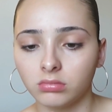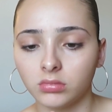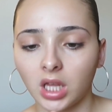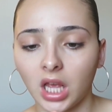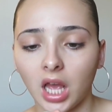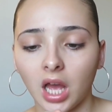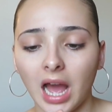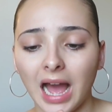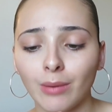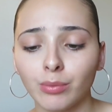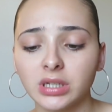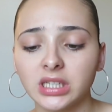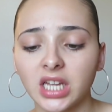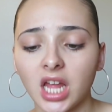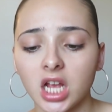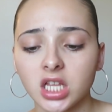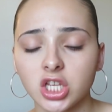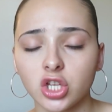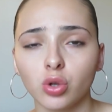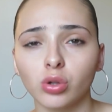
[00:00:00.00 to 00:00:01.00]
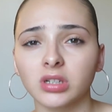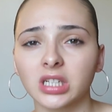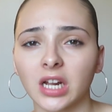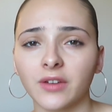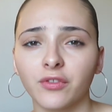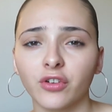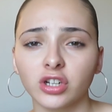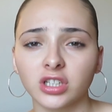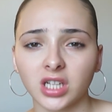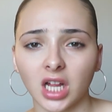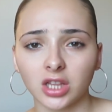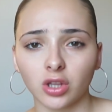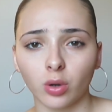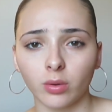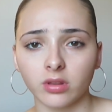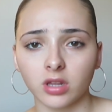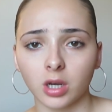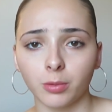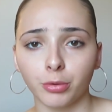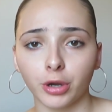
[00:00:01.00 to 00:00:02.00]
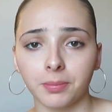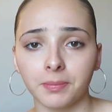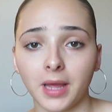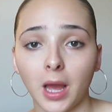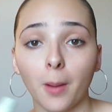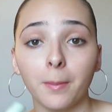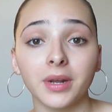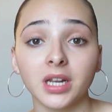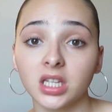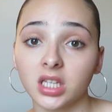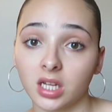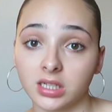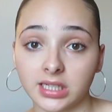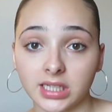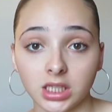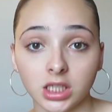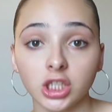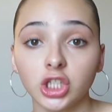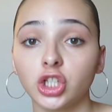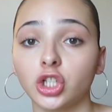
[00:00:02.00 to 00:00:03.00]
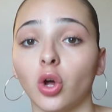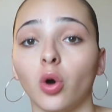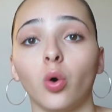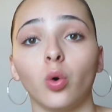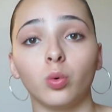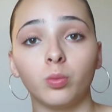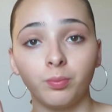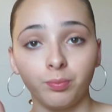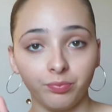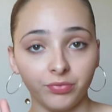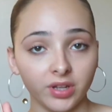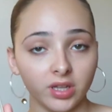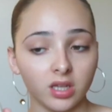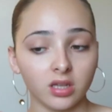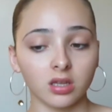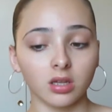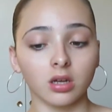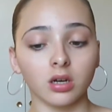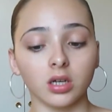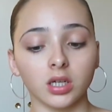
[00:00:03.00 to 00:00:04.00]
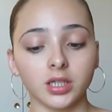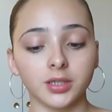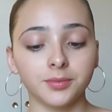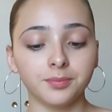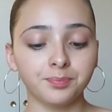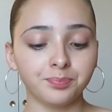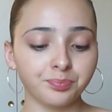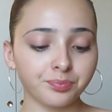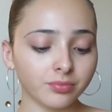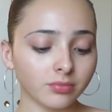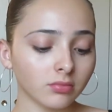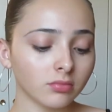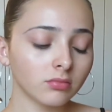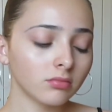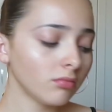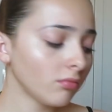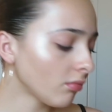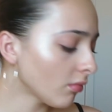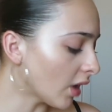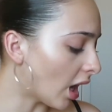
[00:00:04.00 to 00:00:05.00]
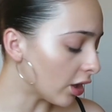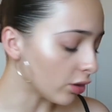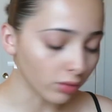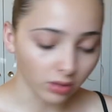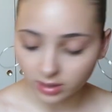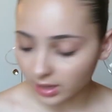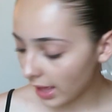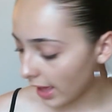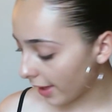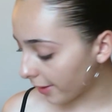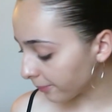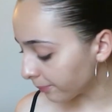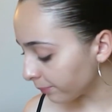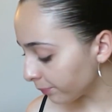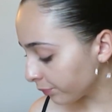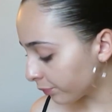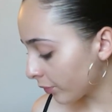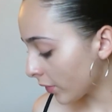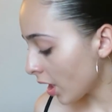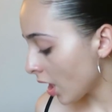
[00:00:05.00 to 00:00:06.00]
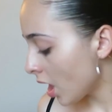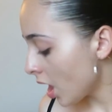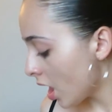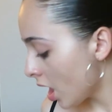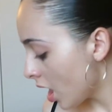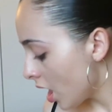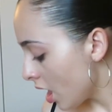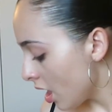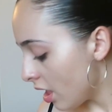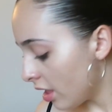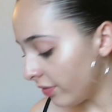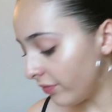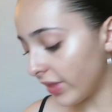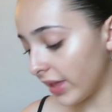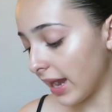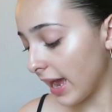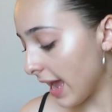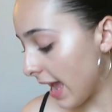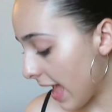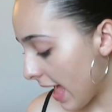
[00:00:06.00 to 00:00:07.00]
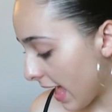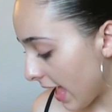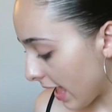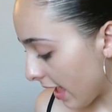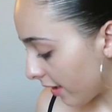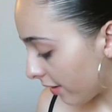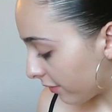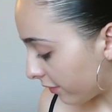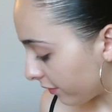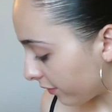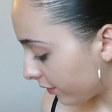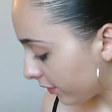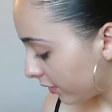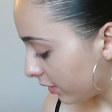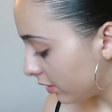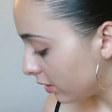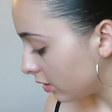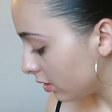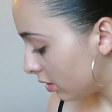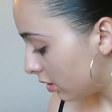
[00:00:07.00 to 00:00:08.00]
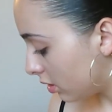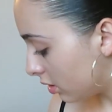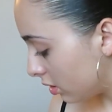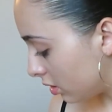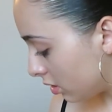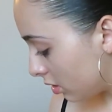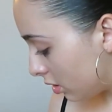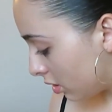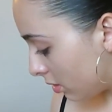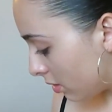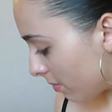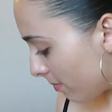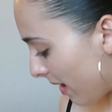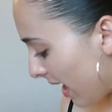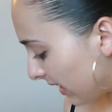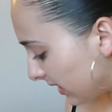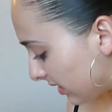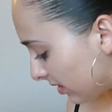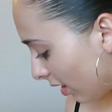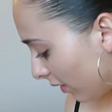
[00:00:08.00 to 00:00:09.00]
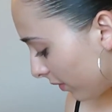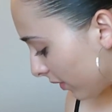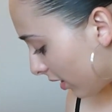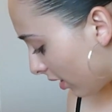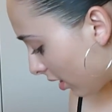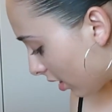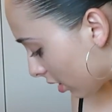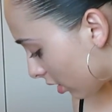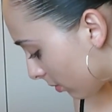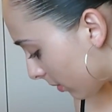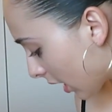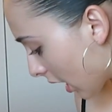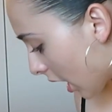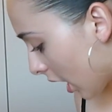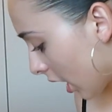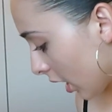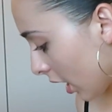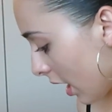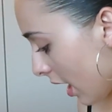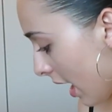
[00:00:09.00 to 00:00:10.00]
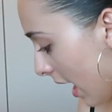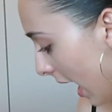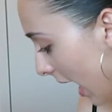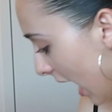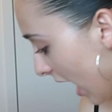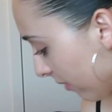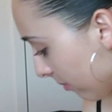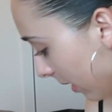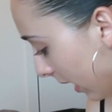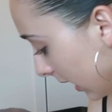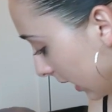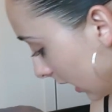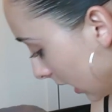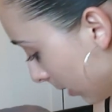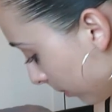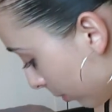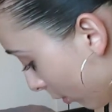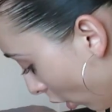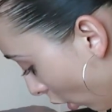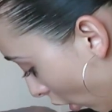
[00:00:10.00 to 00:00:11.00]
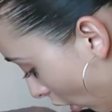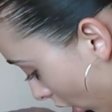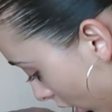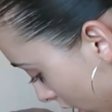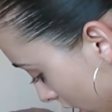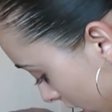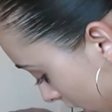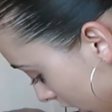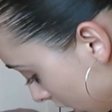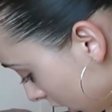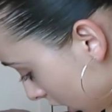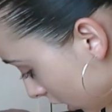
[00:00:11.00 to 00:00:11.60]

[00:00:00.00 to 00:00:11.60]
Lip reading: Yeah, I was scared to use that first because I thought it was going to break me out, but it doesn't. So this is good. I use that. Then I have nice stuff in here. Oh my god. I have my lip gloss.